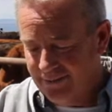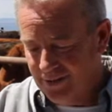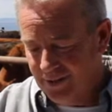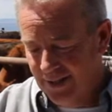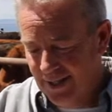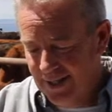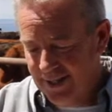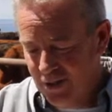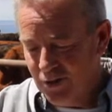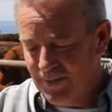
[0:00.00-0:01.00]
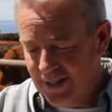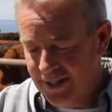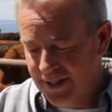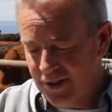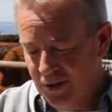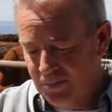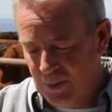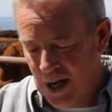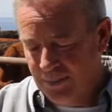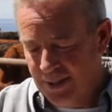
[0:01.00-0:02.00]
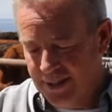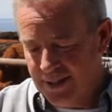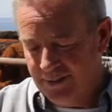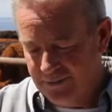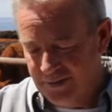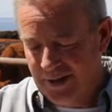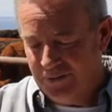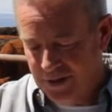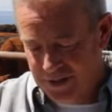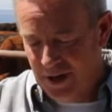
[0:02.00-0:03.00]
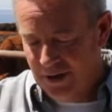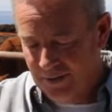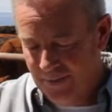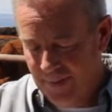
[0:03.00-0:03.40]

of her. She was my sister Barbie's favorite doll.